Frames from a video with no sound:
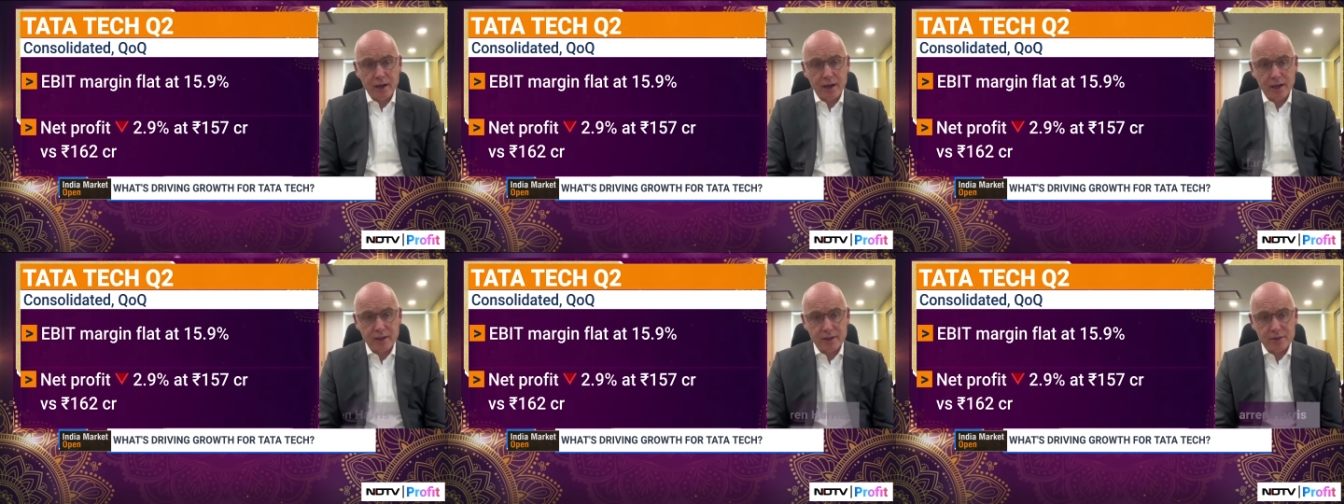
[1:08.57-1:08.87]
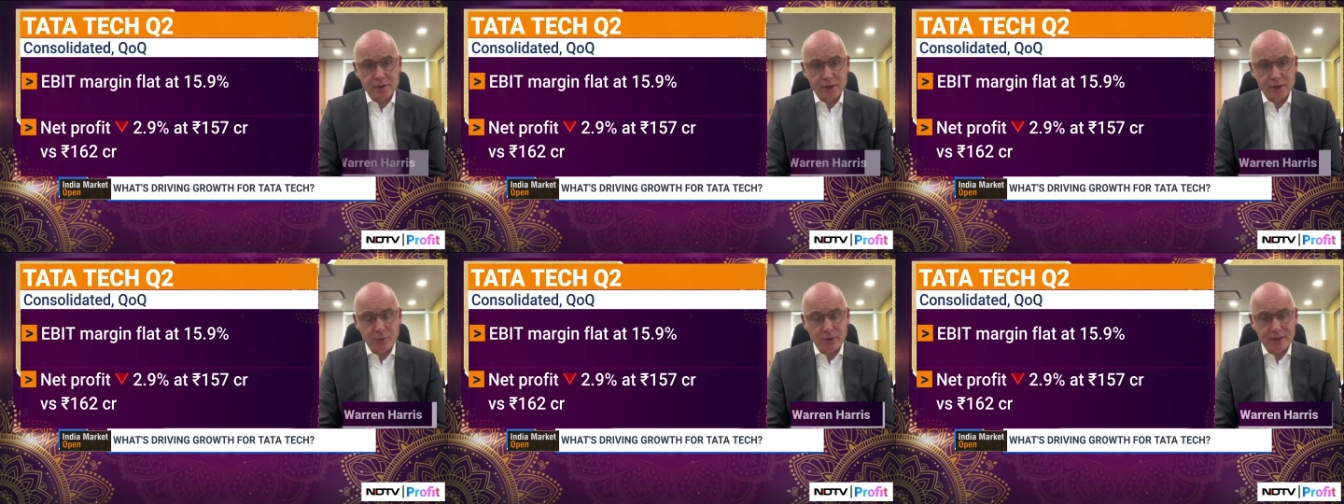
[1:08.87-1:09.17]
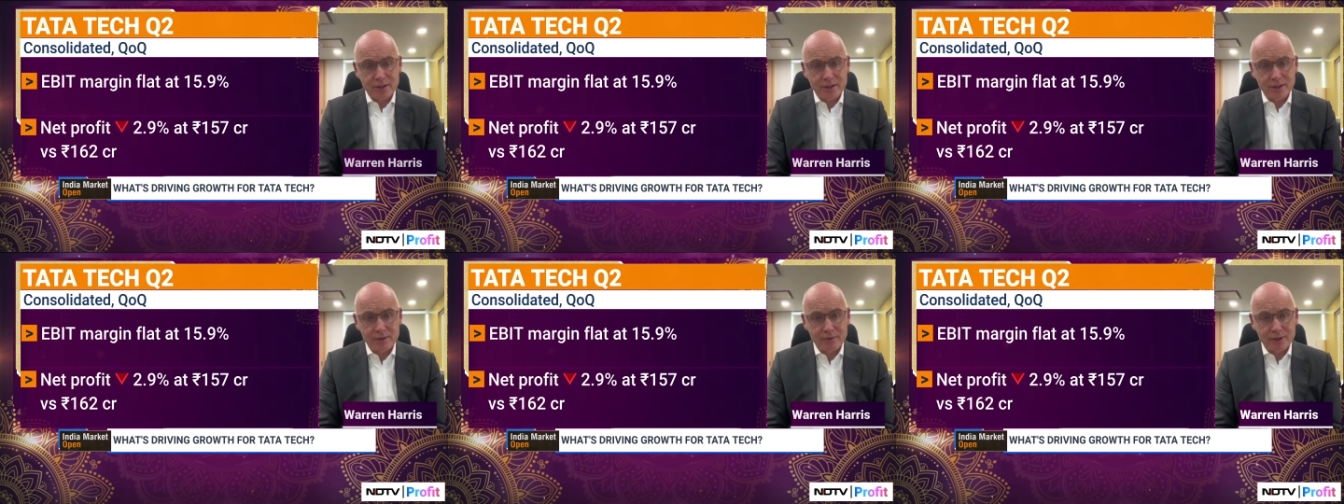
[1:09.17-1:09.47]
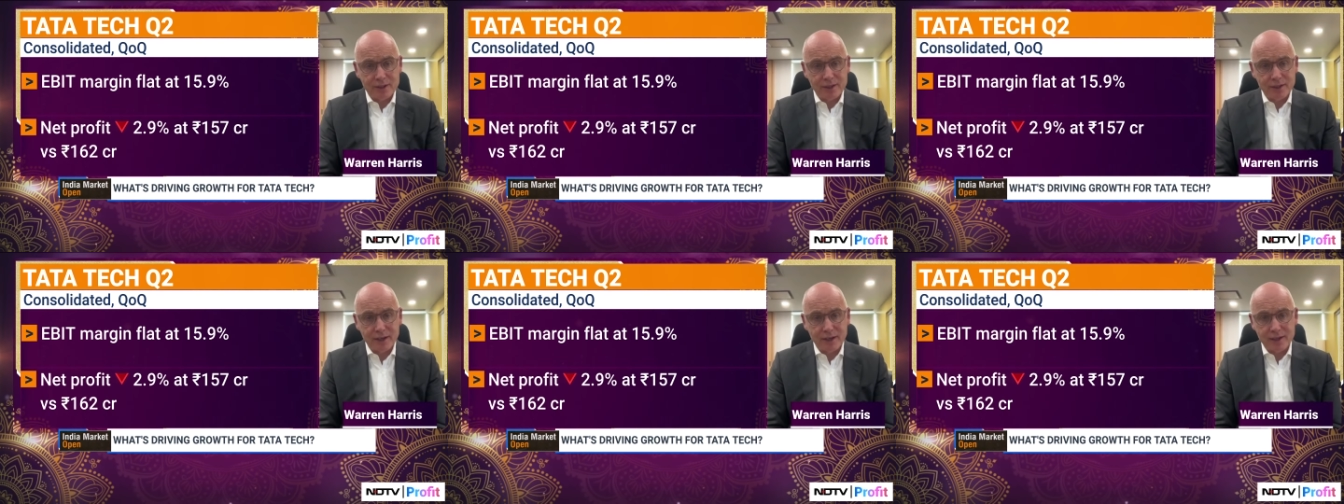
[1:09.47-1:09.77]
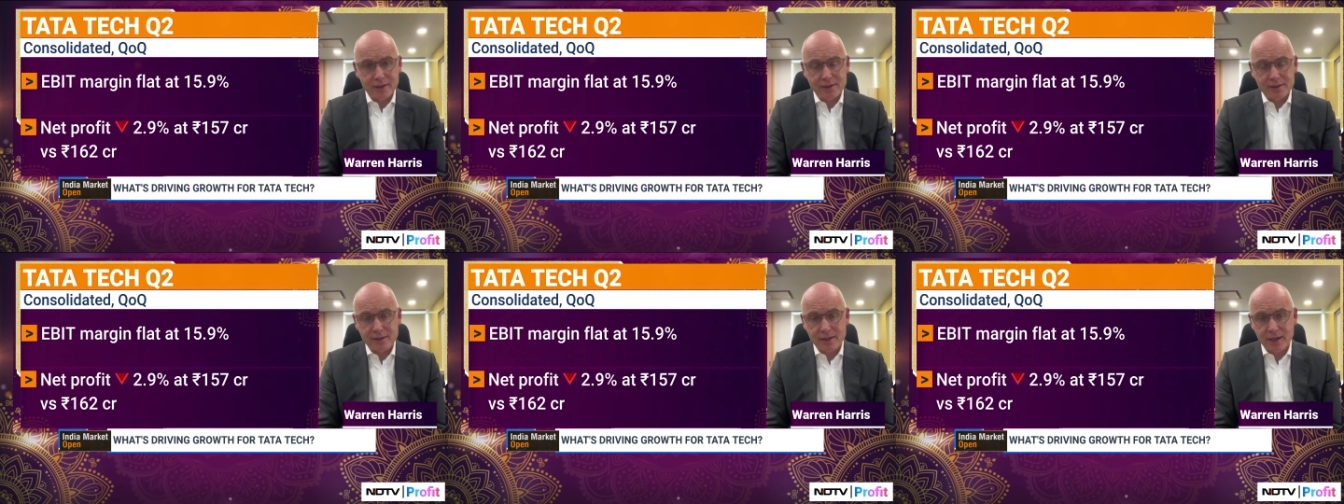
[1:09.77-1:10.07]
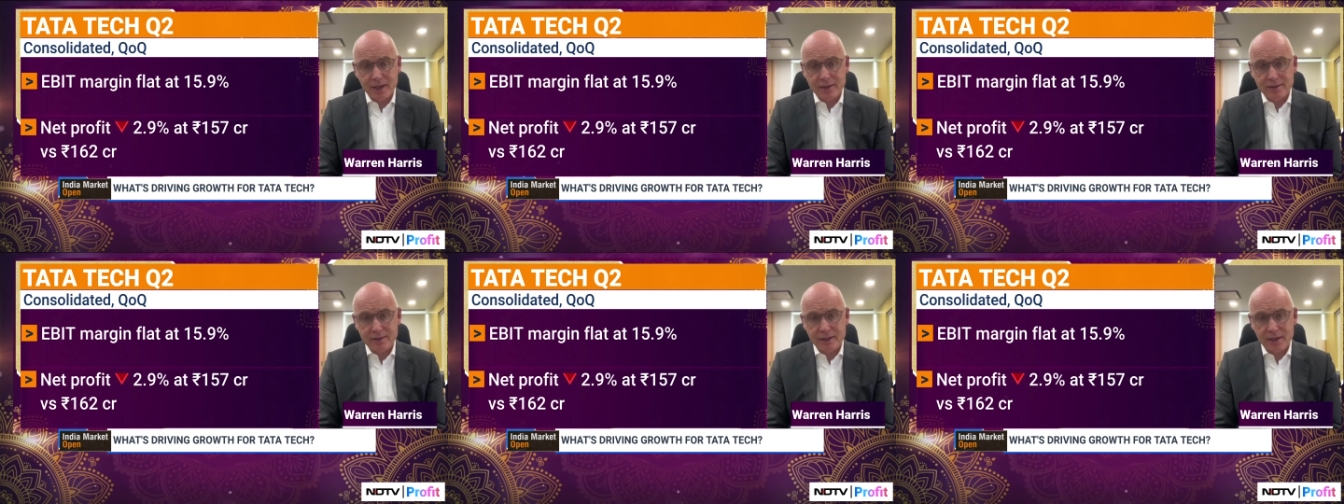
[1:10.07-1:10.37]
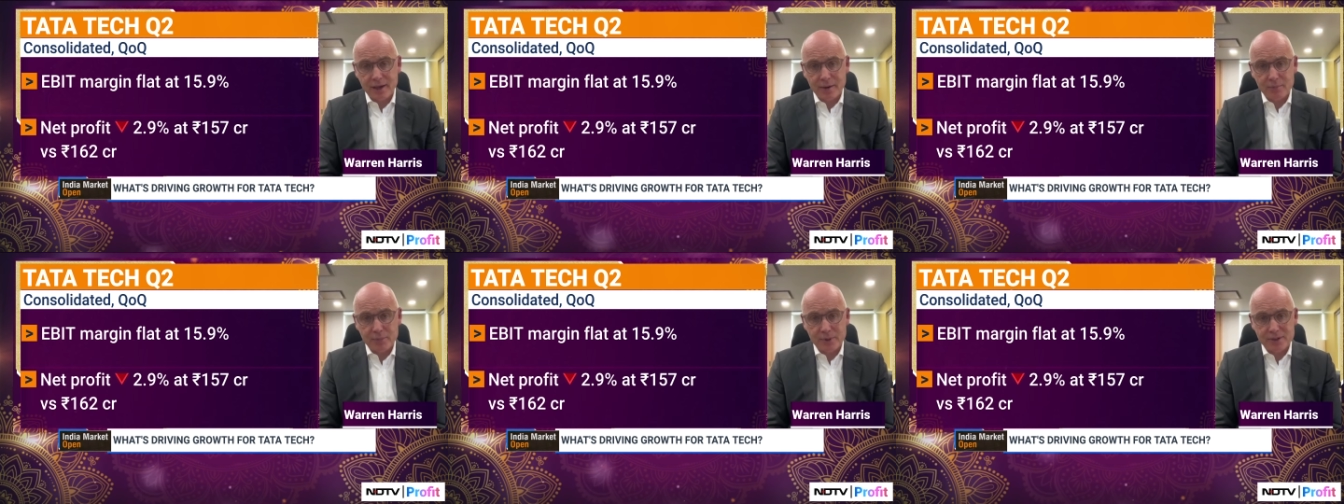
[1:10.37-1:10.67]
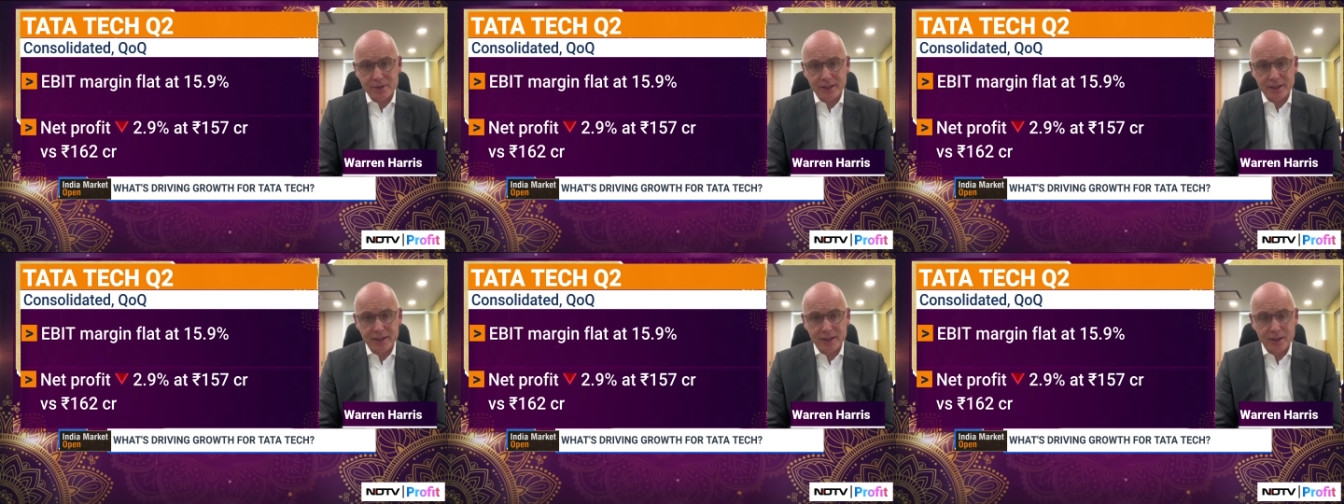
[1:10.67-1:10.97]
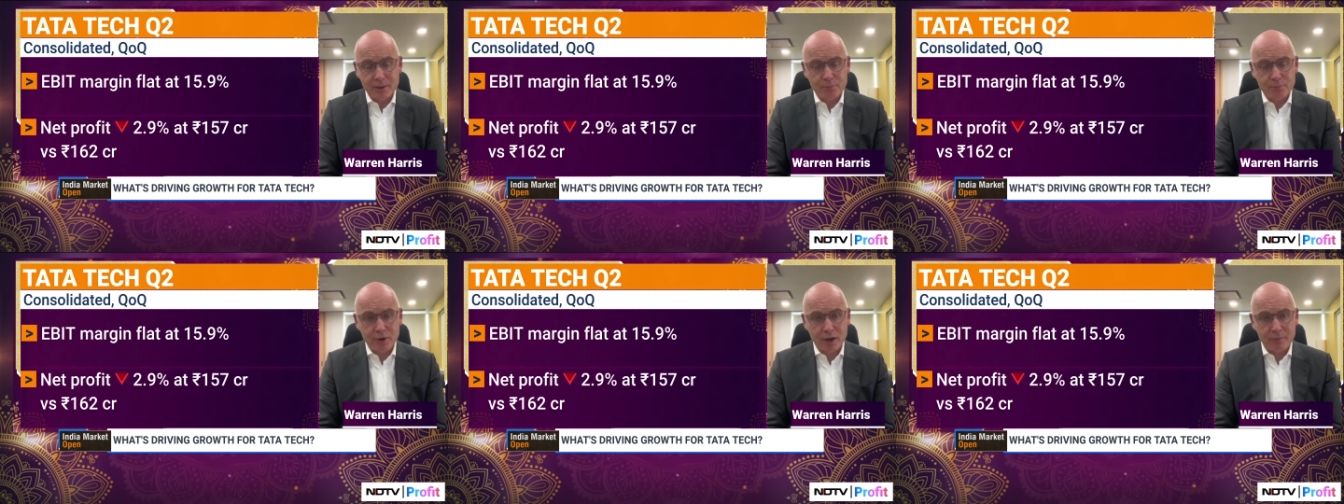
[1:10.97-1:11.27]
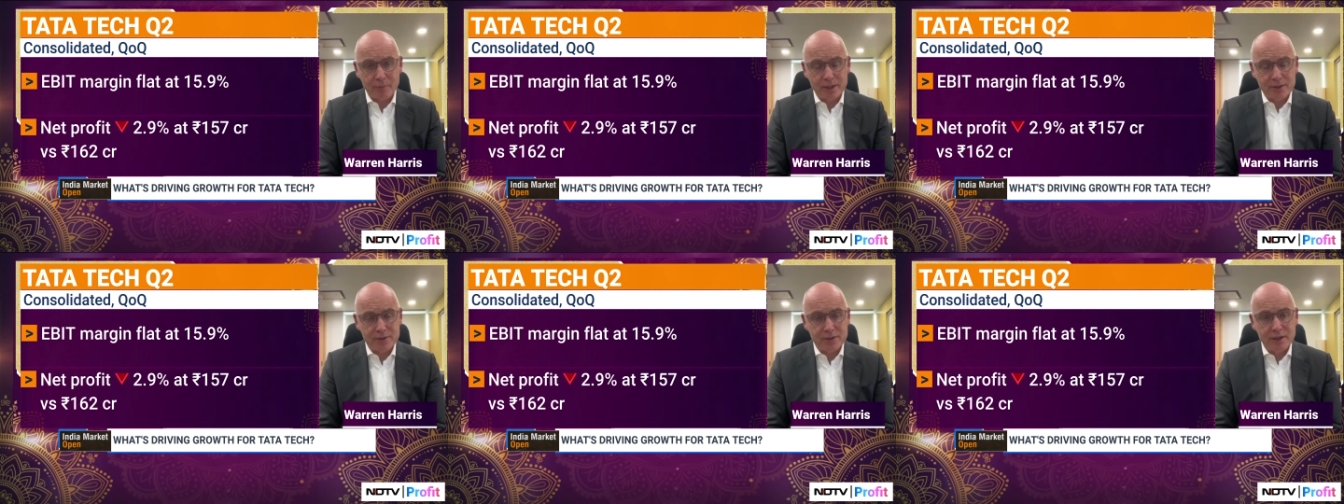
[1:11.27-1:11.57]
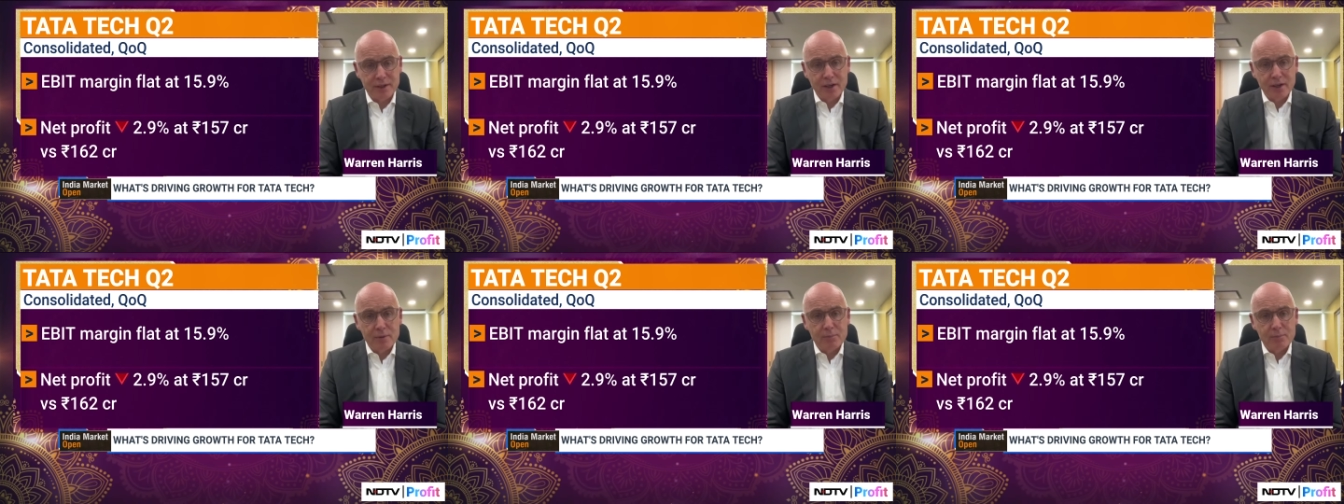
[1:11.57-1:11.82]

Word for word: and so we delivered against that particular promise.